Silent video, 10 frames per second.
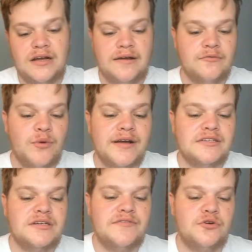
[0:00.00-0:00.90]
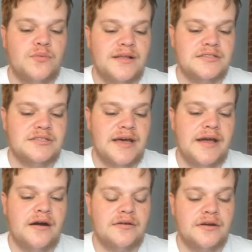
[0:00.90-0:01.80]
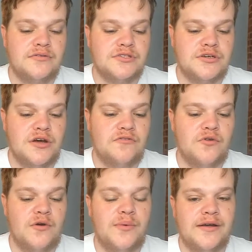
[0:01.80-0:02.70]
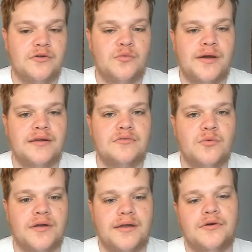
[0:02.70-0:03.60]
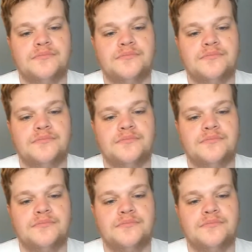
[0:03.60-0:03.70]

And Wigan Sheffield Wednesday, I'm going to go for a Wigan win, 1-0.